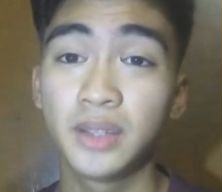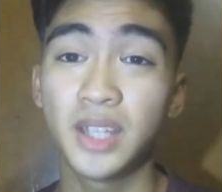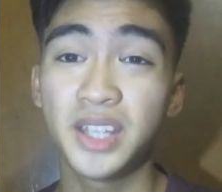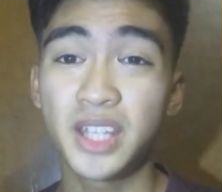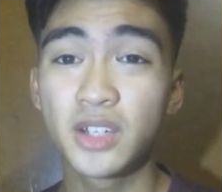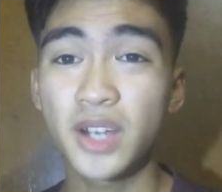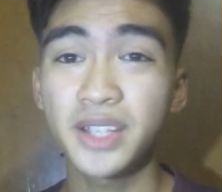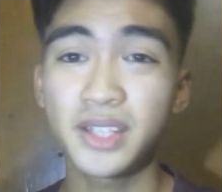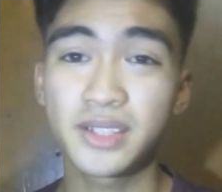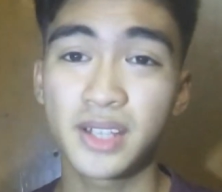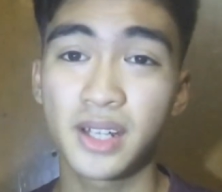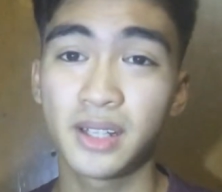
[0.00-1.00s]
The
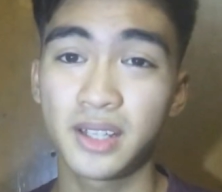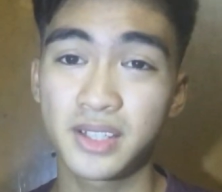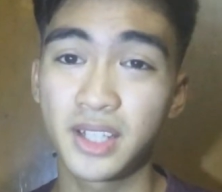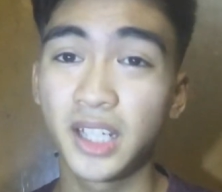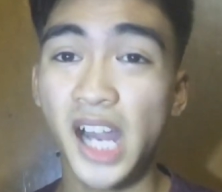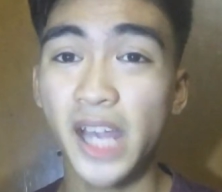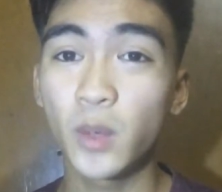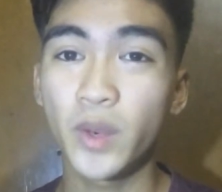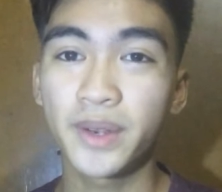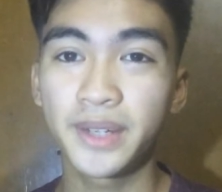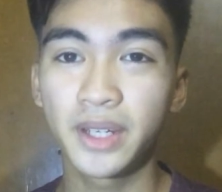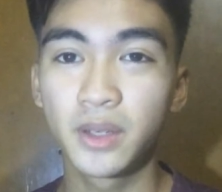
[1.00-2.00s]
dendritic cell is the guy
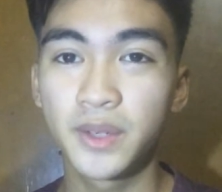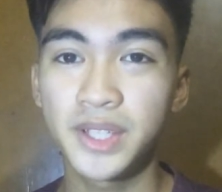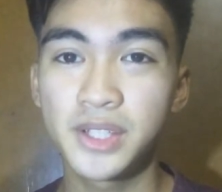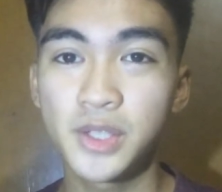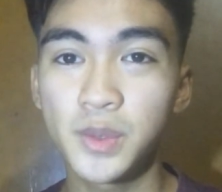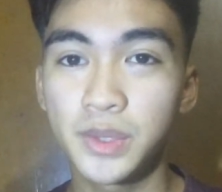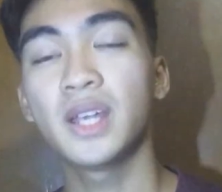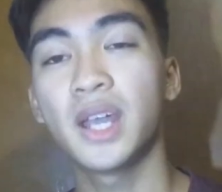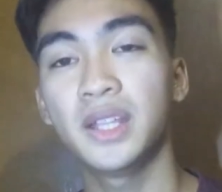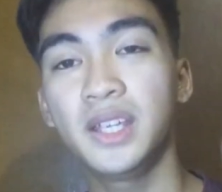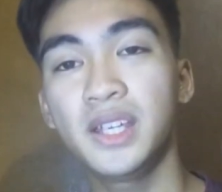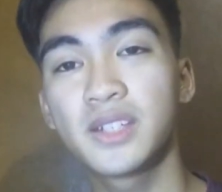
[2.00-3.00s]
wearing a green suit,
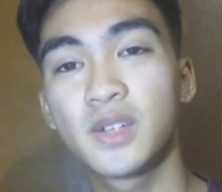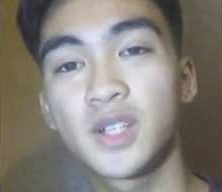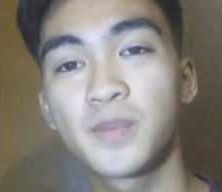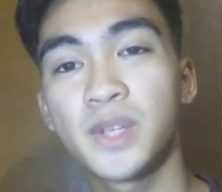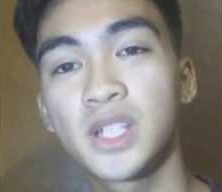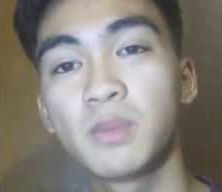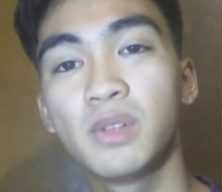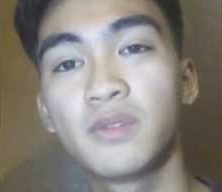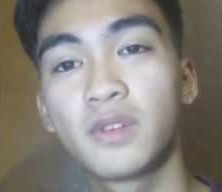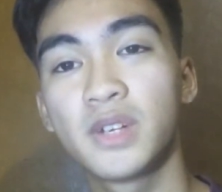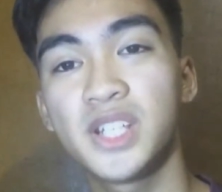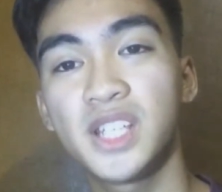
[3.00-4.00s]
and he is responsible
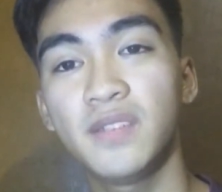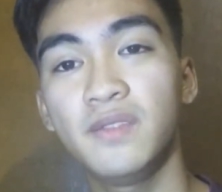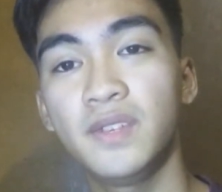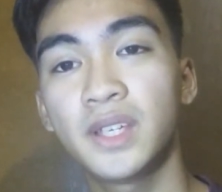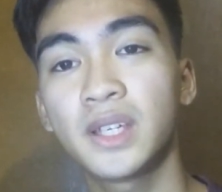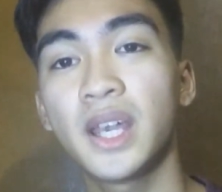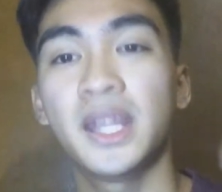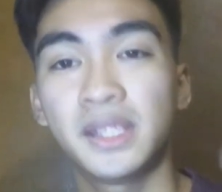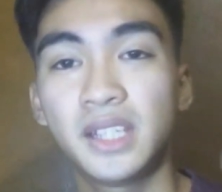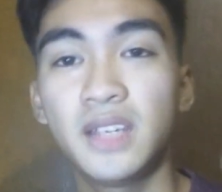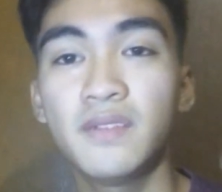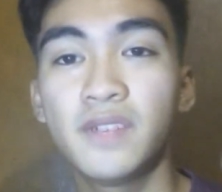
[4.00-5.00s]
for receiving
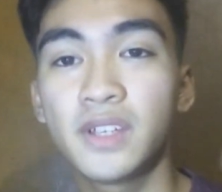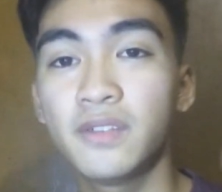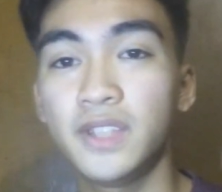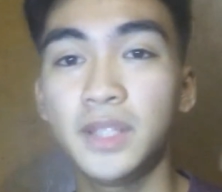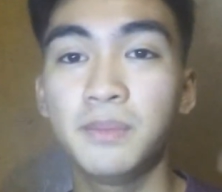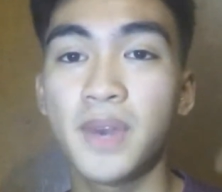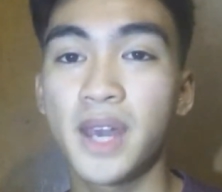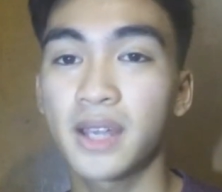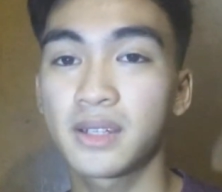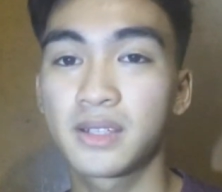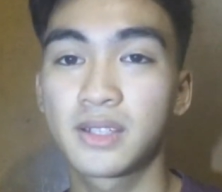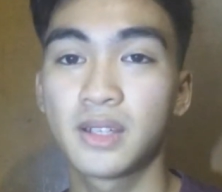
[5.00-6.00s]
and giving
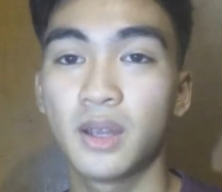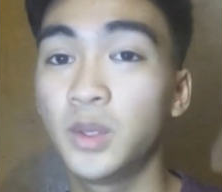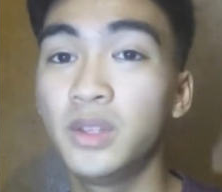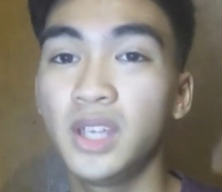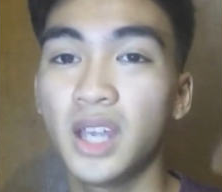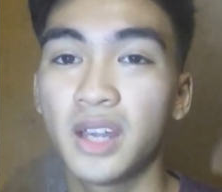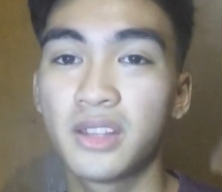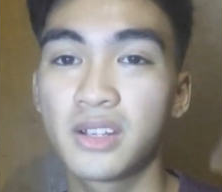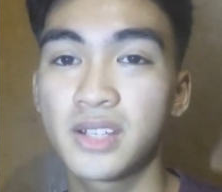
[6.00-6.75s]
feedbacks to the other